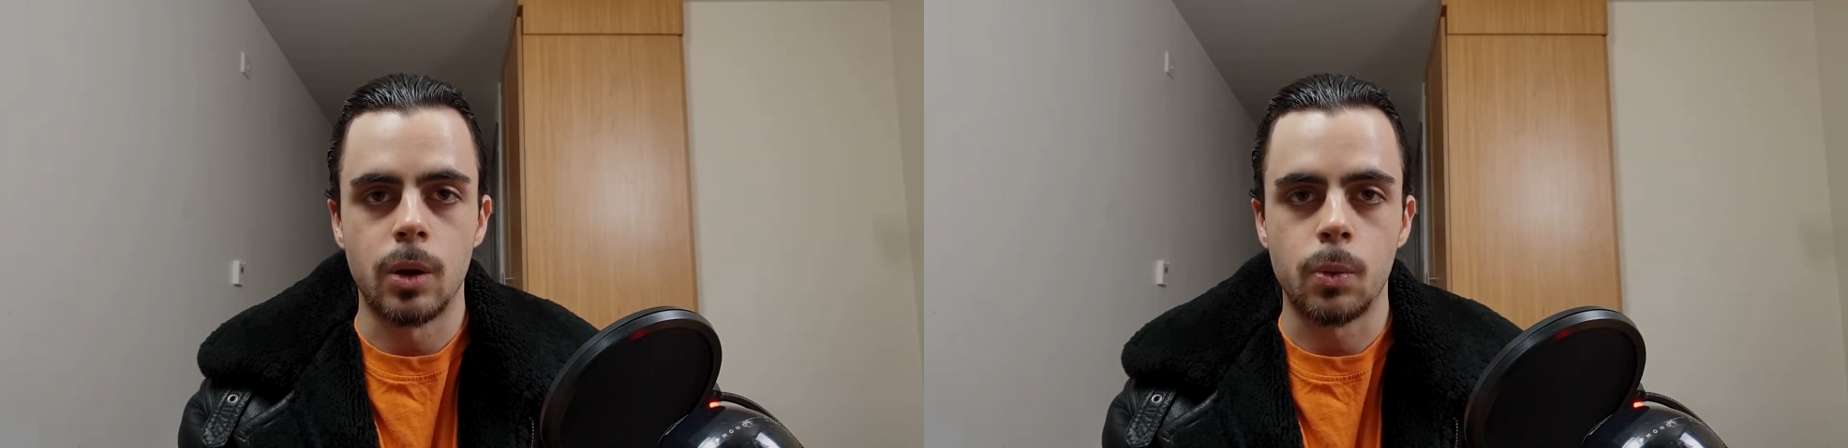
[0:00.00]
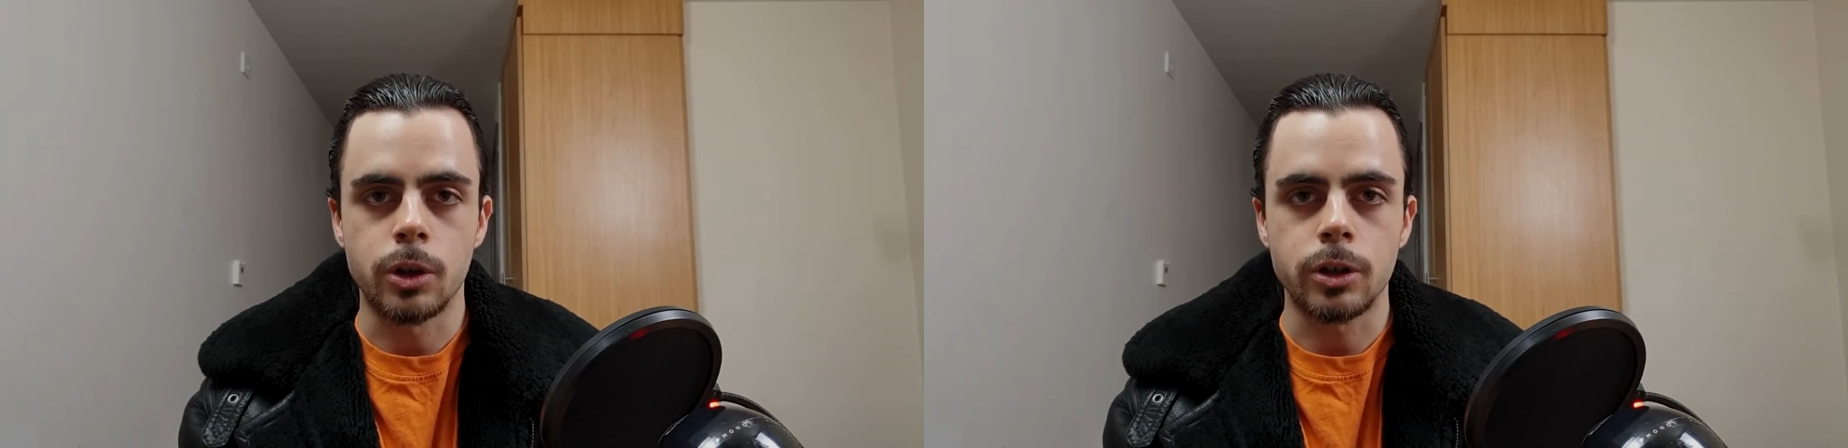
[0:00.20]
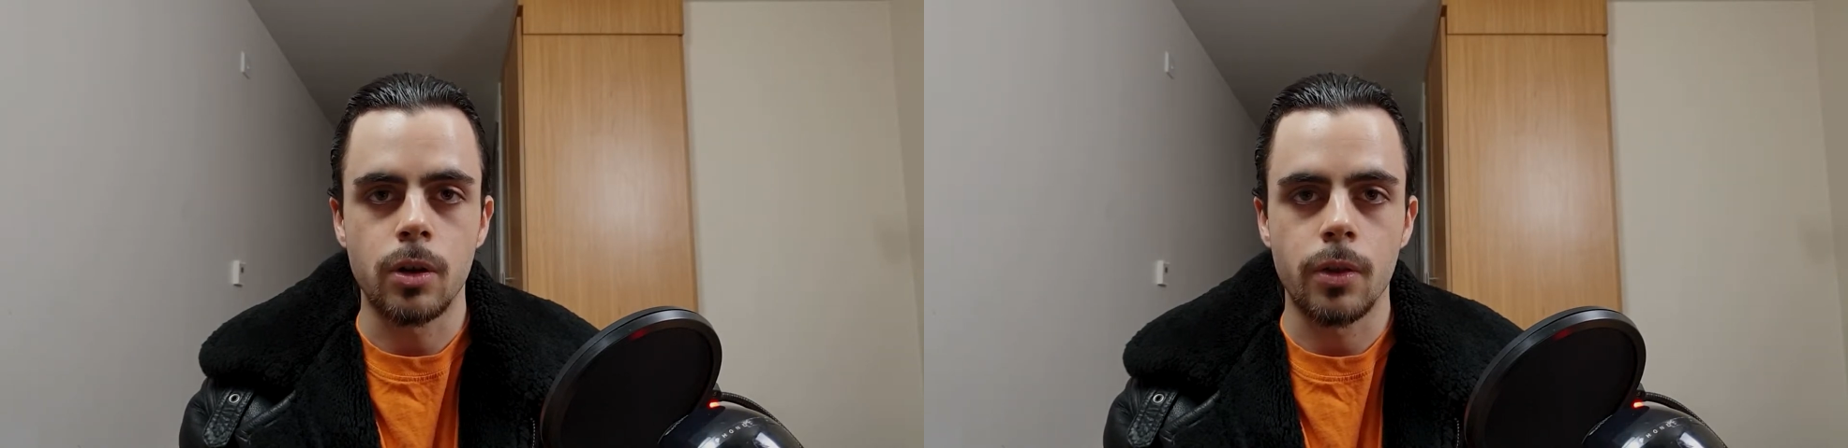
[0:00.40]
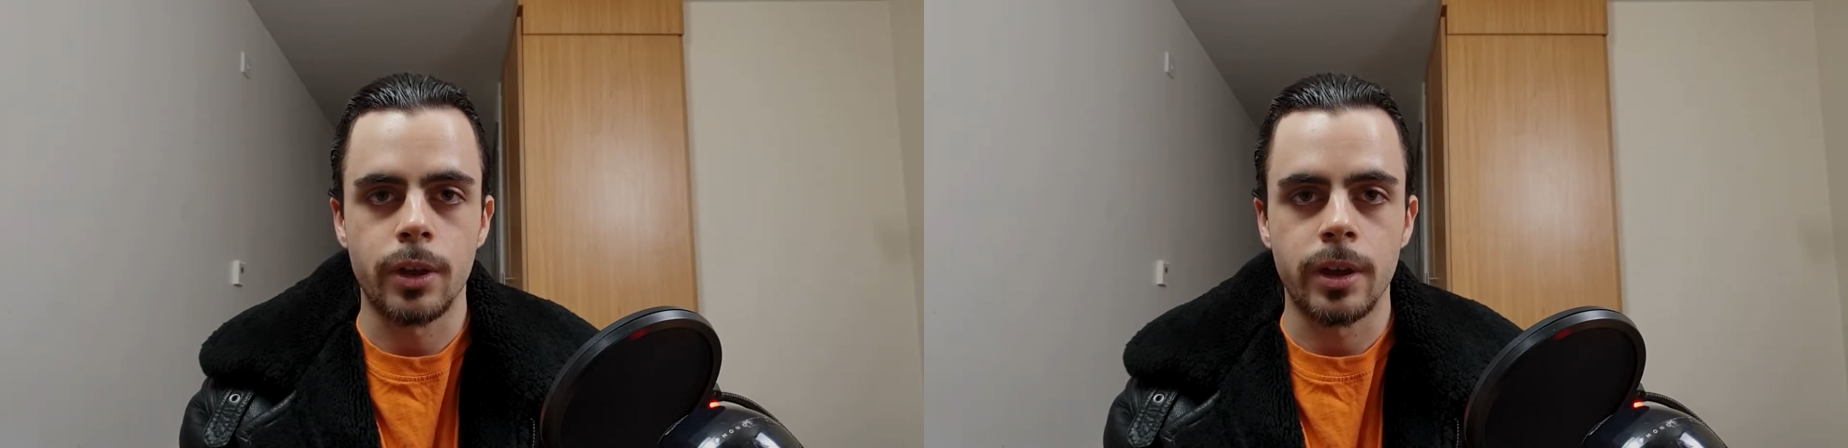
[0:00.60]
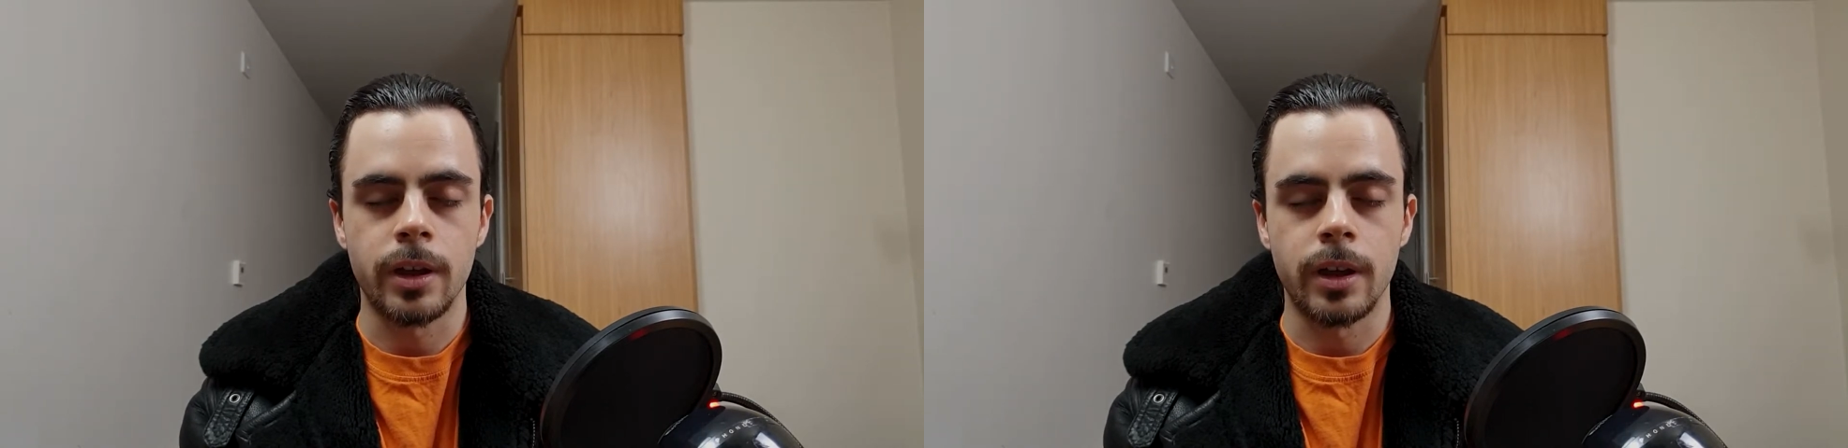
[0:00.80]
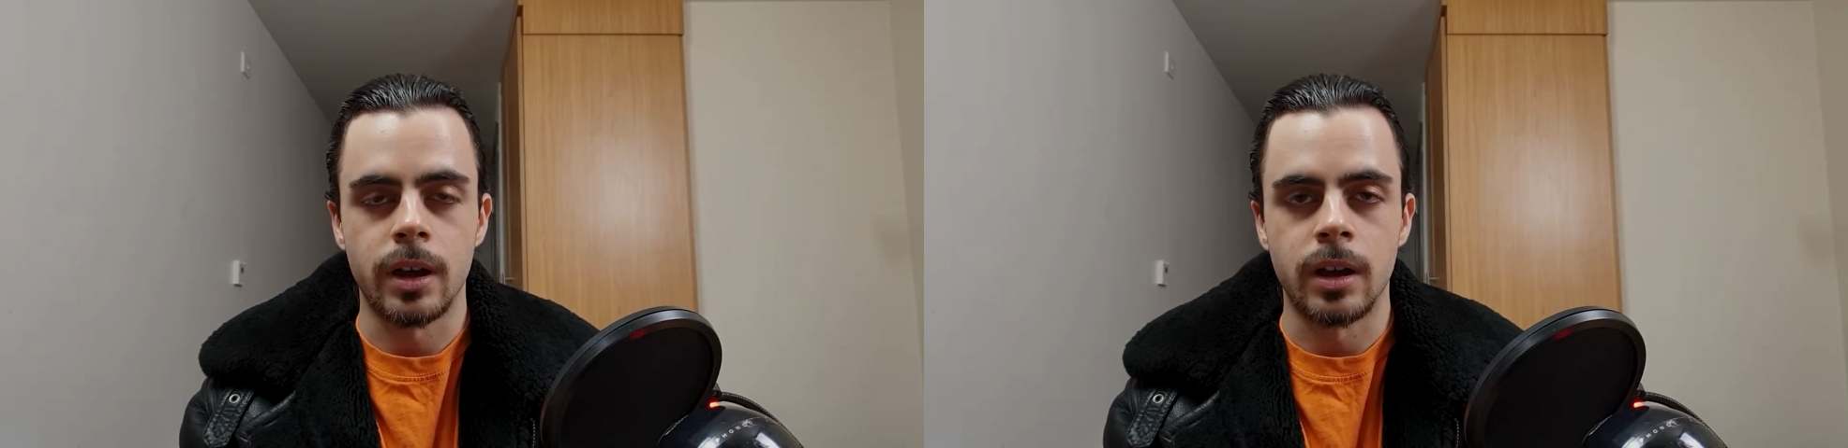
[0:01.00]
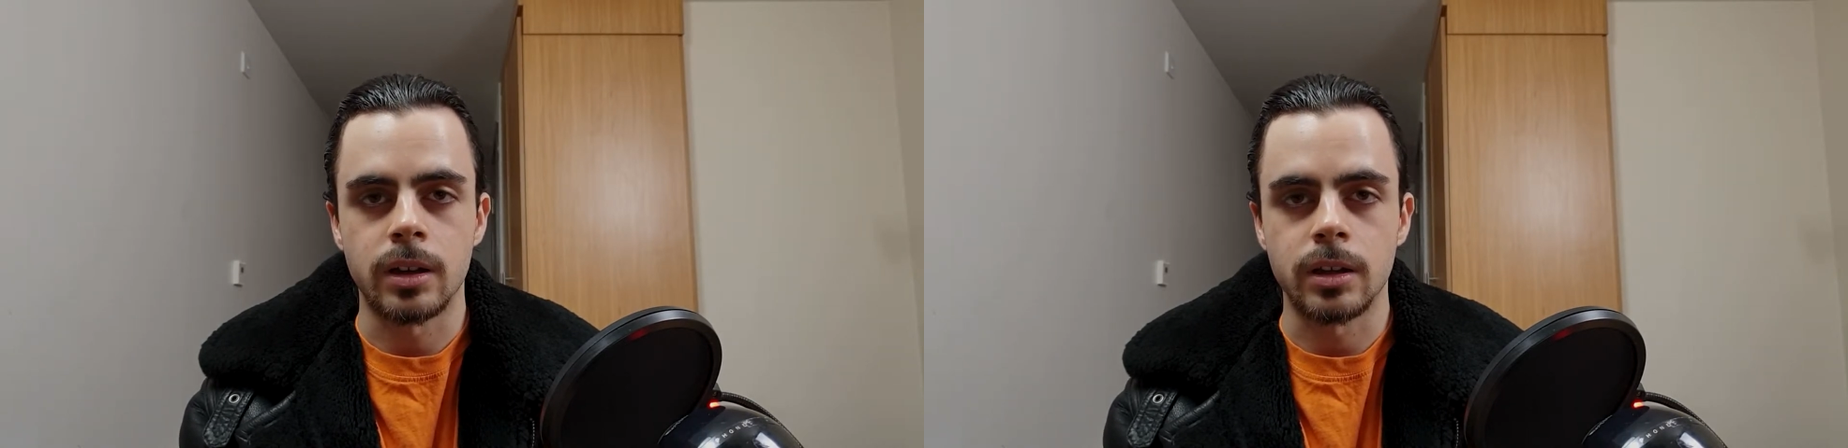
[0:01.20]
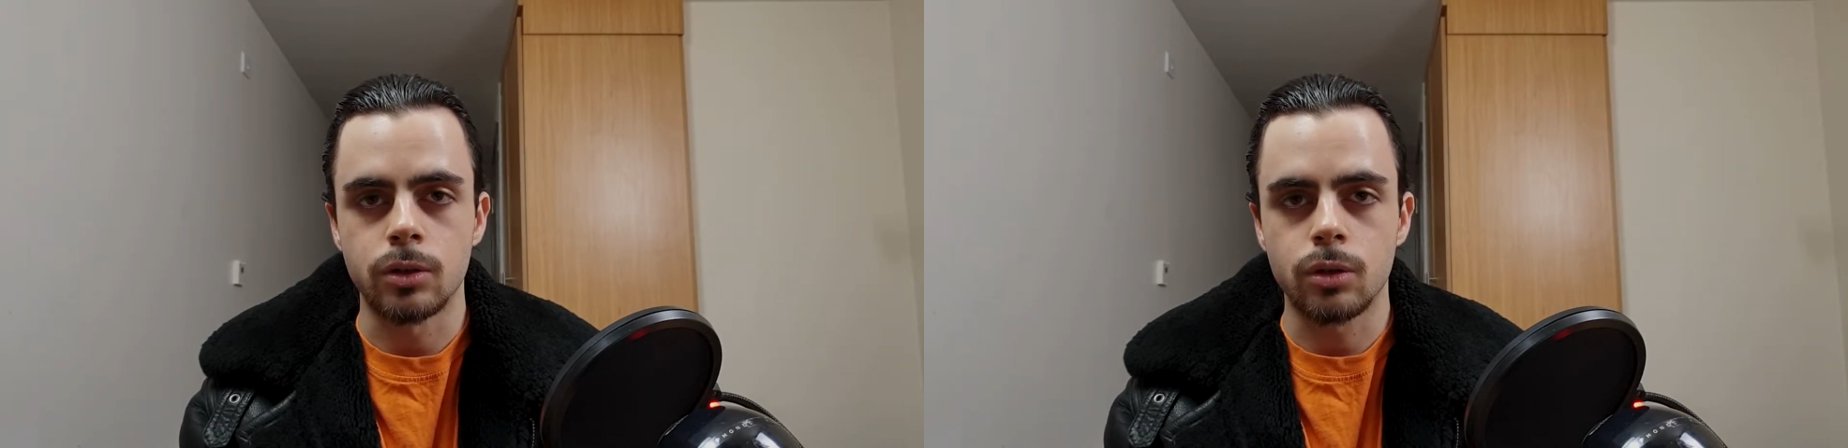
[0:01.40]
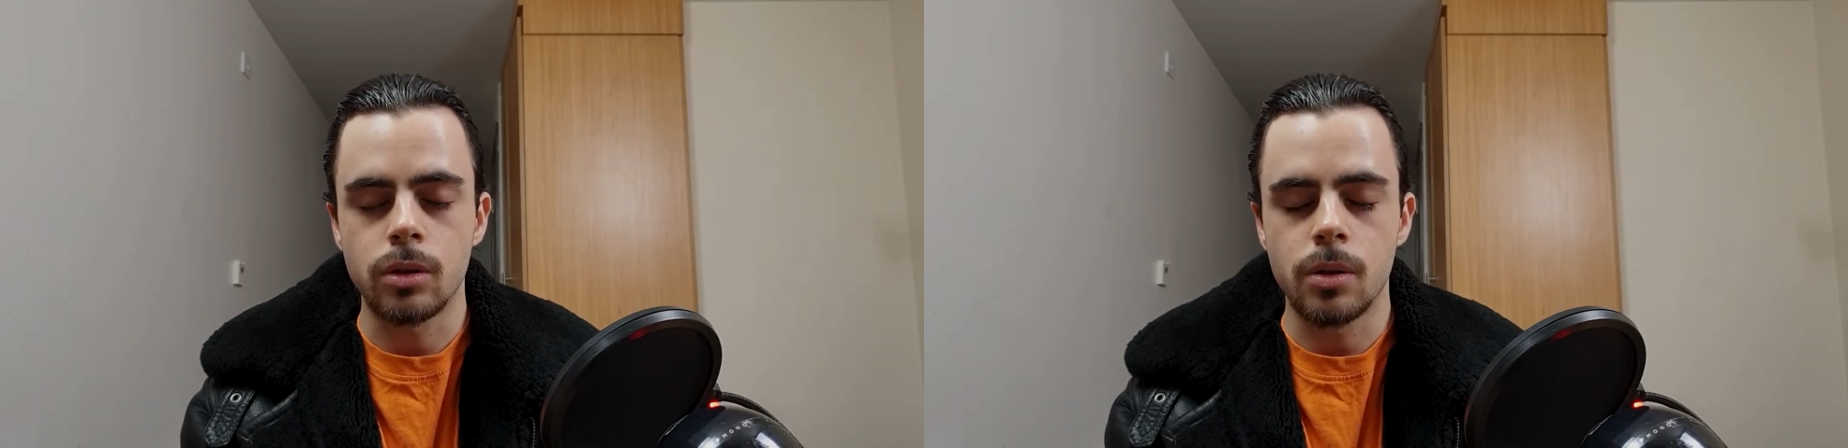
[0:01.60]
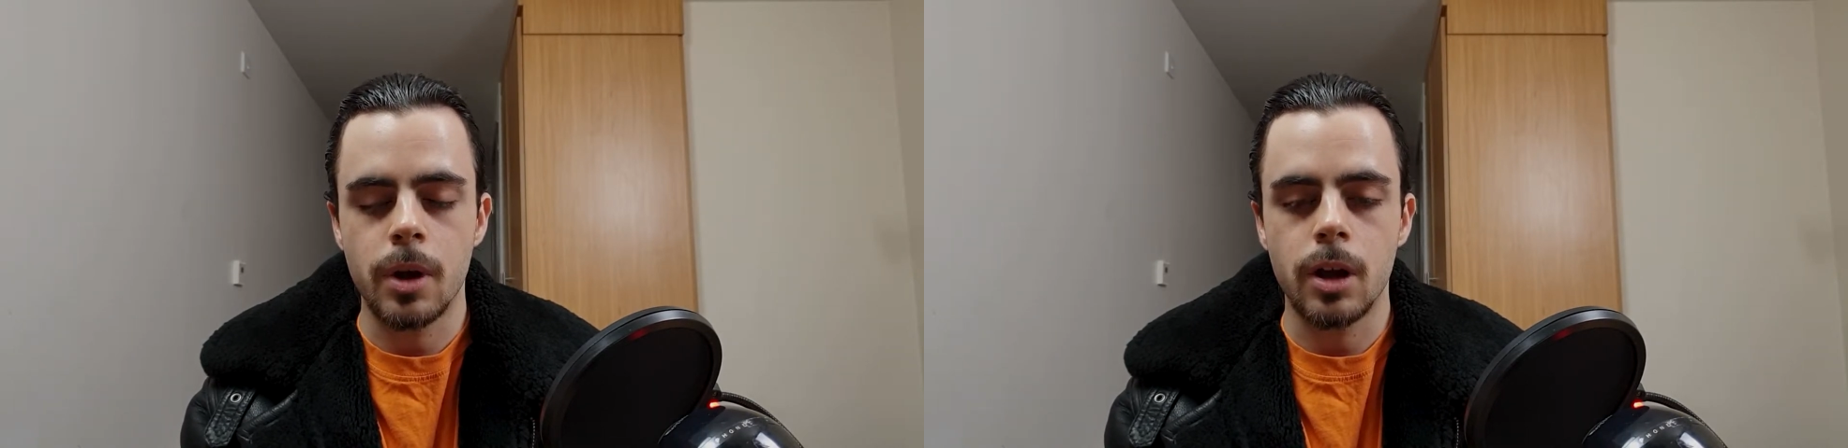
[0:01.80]
work on the
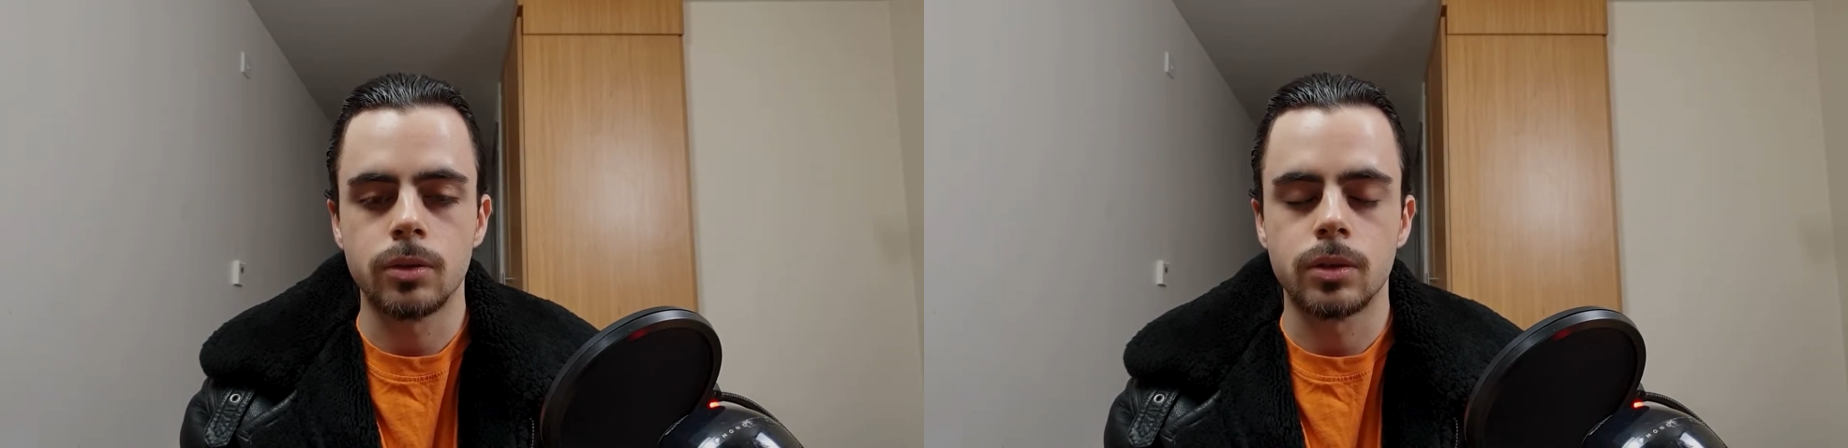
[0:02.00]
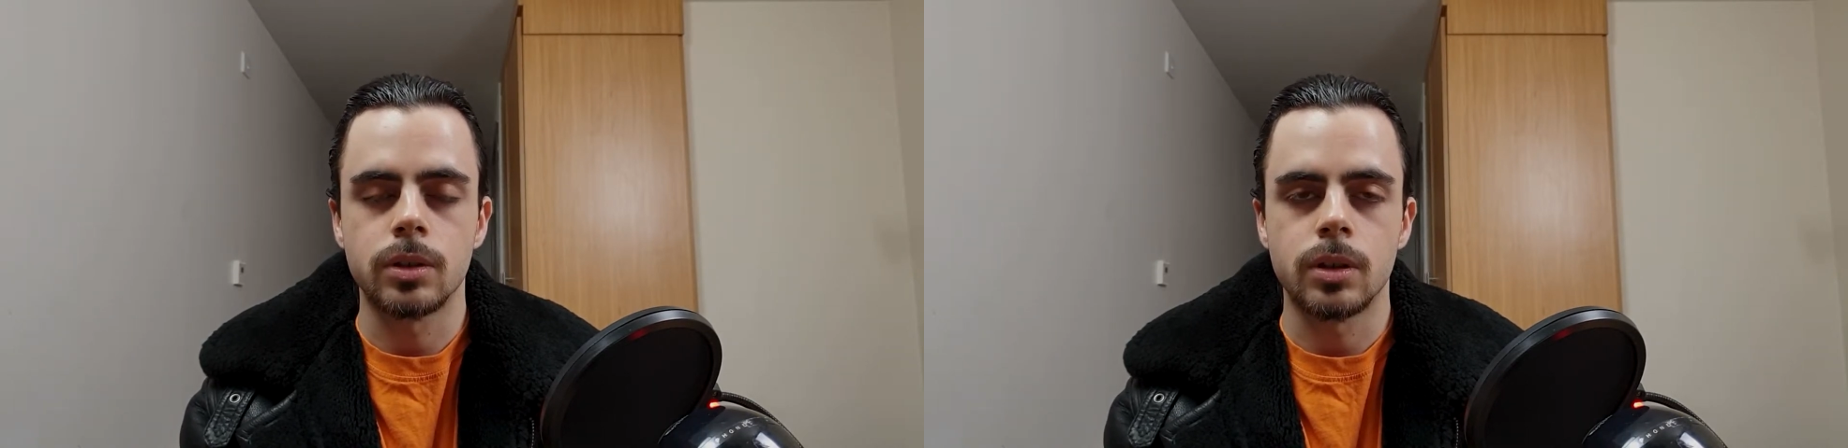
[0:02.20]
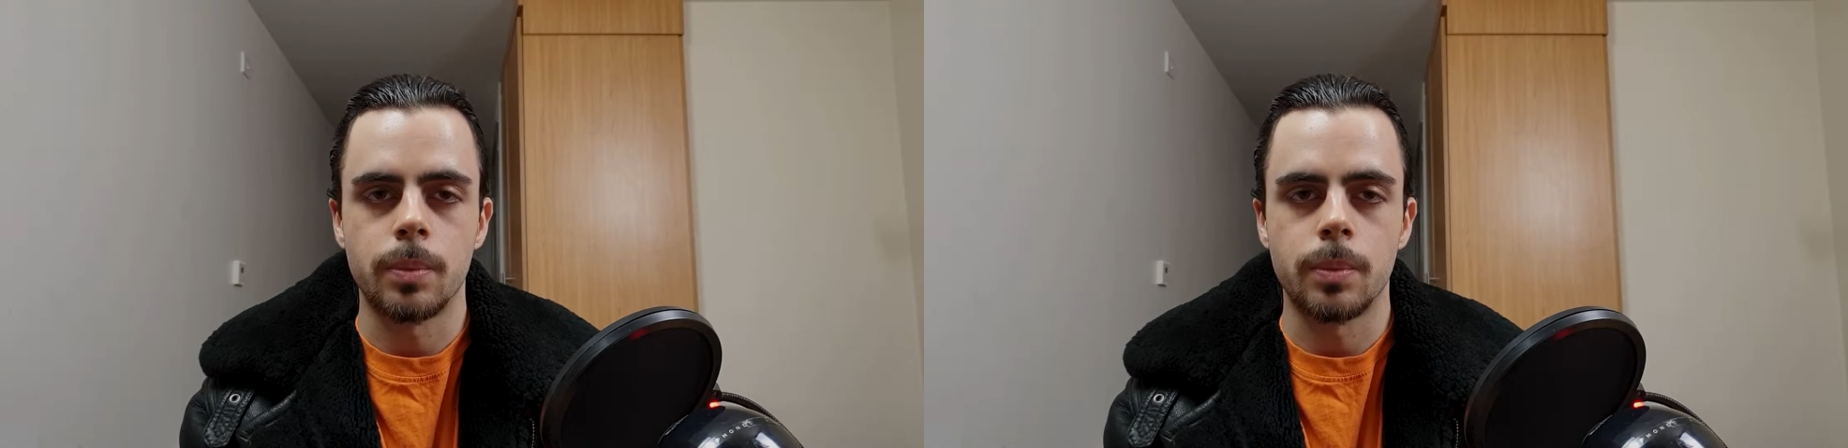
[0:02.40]
controller mount,